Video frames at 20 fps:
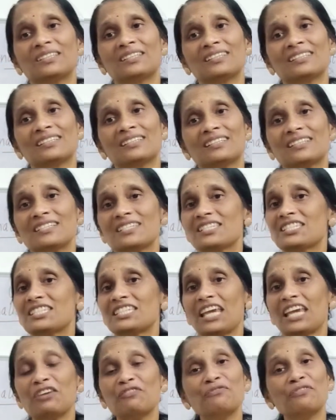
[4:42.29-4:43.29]
The
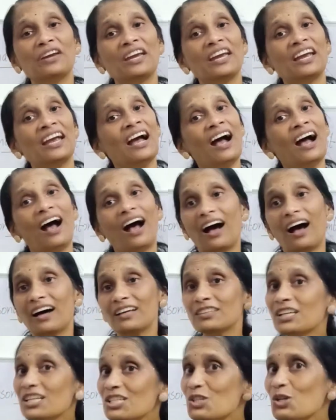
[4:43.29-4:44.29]
same way,
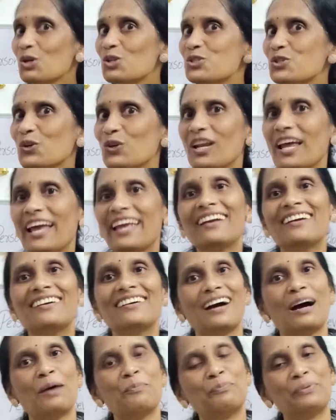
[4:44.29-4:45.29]
others also like
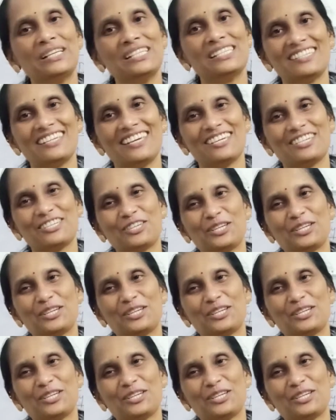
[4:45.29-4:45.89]
appreciation.